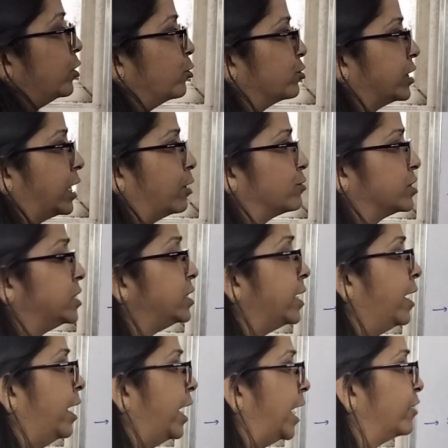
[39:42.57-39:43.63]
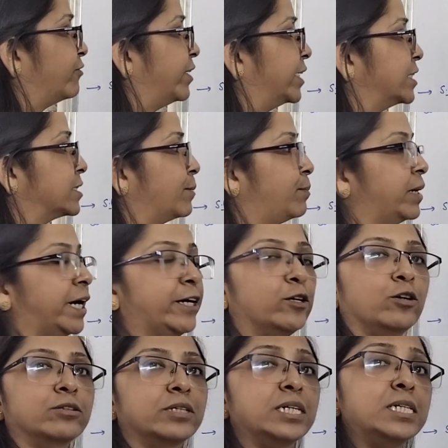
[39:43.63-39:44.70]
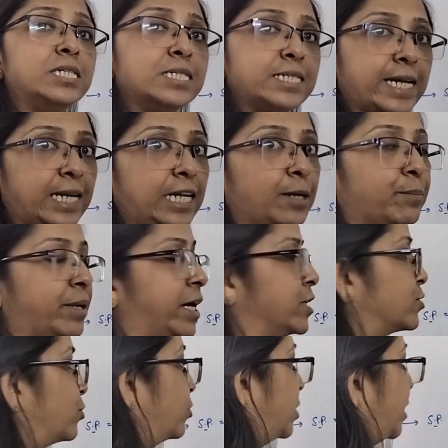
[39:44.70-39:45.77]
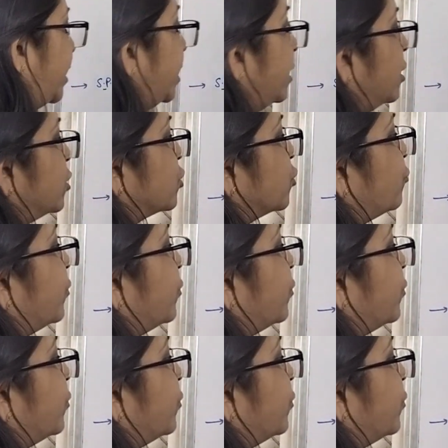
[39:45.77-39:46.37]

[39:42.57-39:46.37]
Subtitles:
2000 and VAT is applied on the selling price only. So